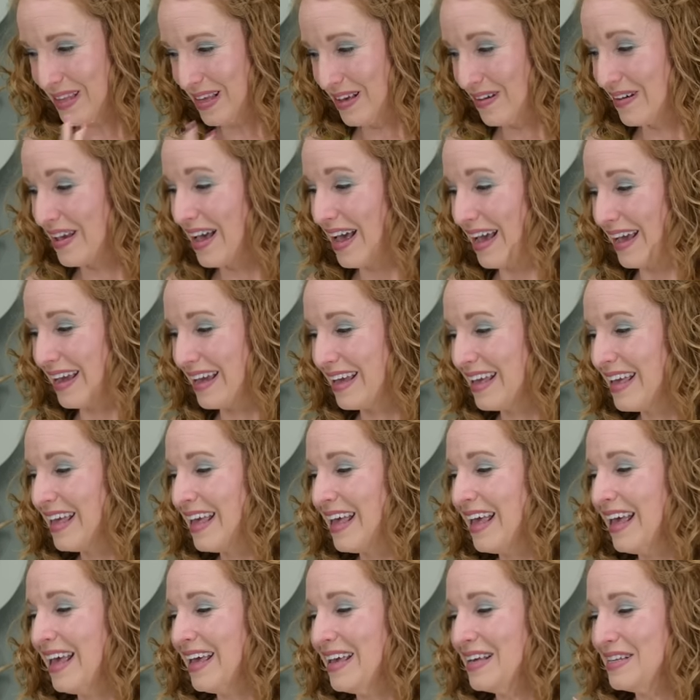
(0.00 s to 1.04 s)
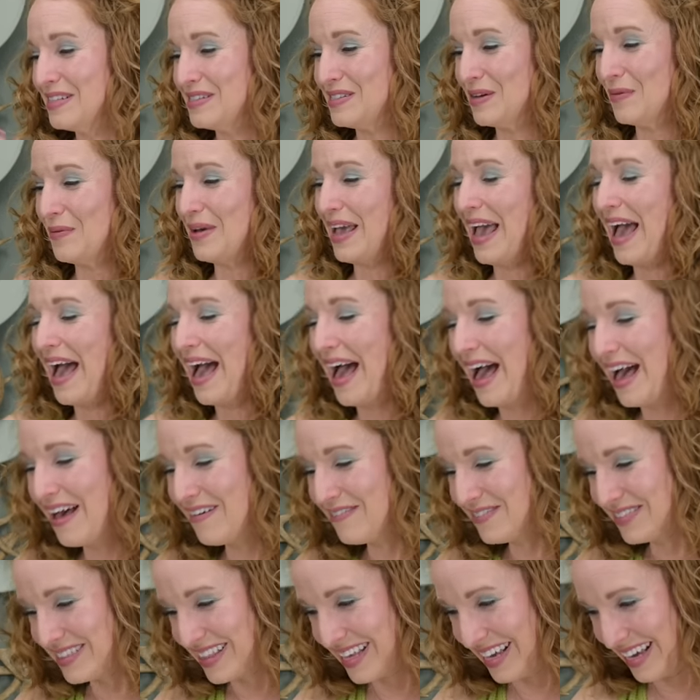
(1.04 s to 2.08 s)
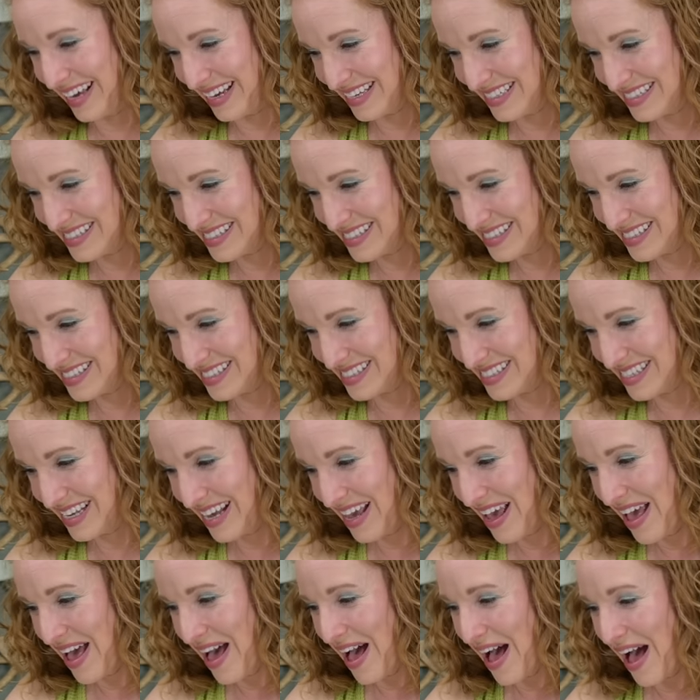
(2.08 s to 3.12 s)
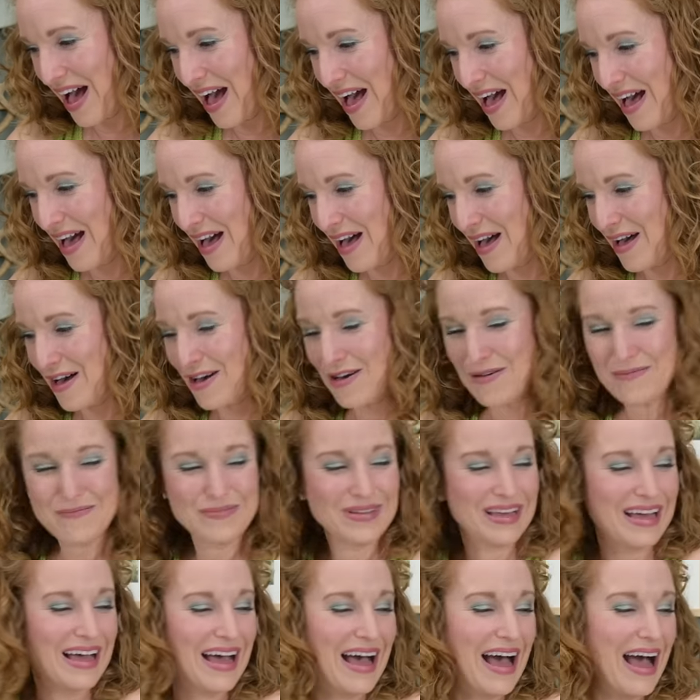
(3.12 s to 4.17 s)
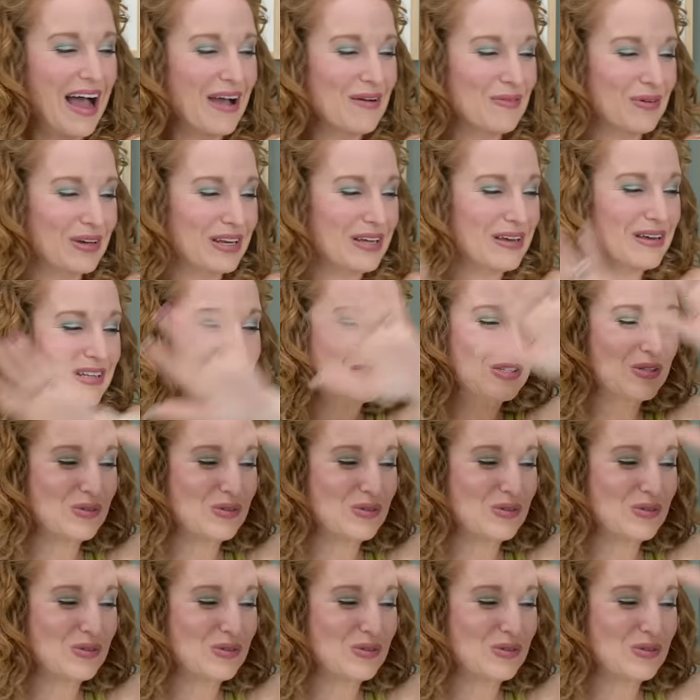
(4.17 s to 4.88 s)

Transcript: Okay, so we have this. Um, I want to